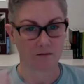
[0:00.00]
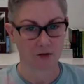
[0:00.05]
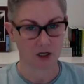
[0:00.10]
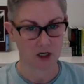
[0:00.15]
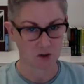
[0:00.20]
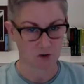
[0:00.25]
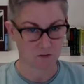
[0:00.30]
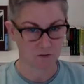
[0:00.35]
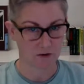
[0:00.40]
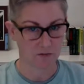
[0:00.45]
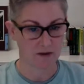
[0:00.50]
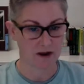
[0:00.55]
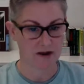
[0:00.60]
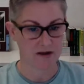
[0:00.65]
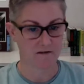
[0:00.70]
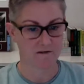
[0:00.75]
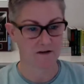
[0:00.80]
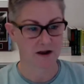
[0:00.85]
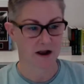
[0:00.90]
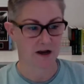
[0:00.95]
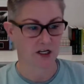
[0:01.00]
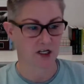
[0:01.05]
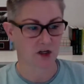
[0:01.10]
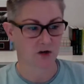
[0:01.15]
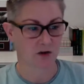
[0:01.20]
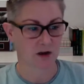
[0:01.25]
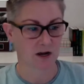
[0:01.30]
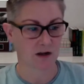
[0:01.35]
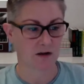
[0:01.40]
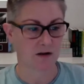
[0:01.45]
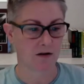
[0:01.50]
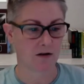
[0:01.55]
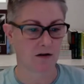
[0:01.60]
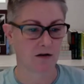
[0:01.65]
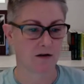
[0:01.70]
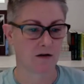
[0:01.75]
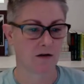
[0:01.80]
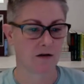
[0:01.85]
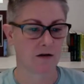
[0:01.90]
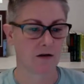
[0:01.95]
which would be manufacturing,
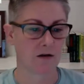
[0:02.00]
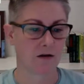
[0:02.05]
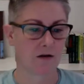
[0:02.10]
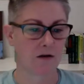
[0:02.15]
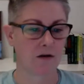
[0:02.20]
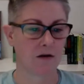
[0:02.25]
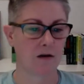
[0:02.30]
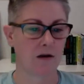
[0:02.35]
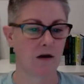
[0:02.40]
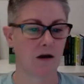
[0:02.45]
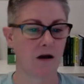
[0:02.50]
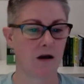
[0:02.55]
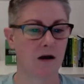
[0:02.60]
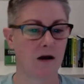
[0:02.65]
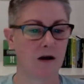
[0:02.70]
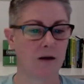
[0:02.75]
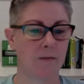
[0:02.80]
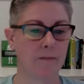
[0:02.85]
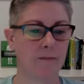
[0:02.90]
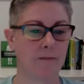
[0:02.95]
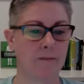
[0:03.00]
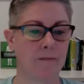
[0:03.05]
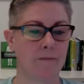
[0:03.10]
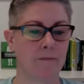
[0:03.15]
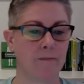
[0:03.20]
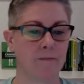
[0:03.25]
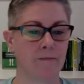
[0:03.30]
um,